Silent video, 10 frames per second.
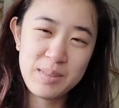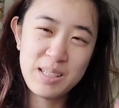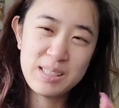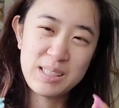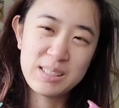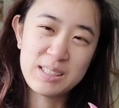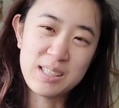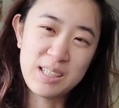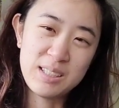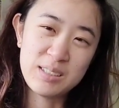is like
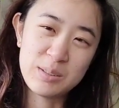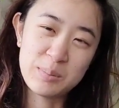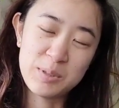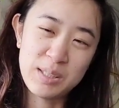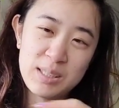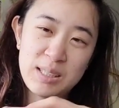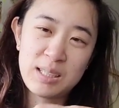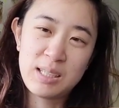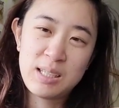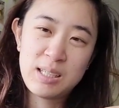stuck so i'm trying to like
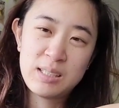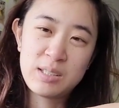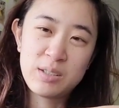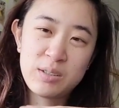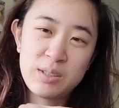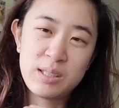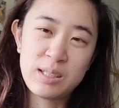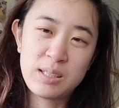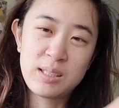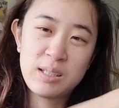gently
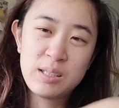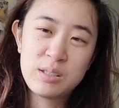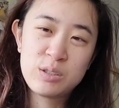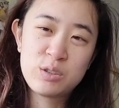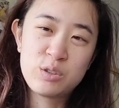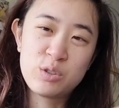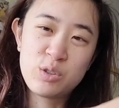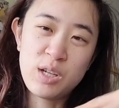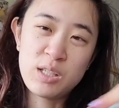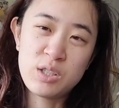like
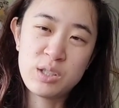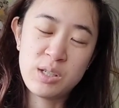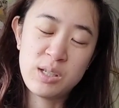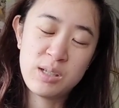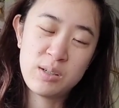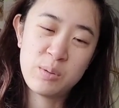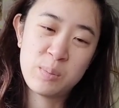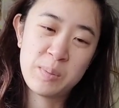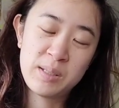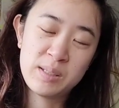stretch it
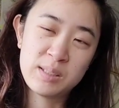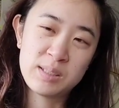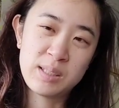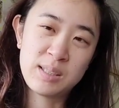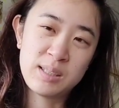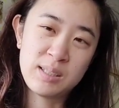open just like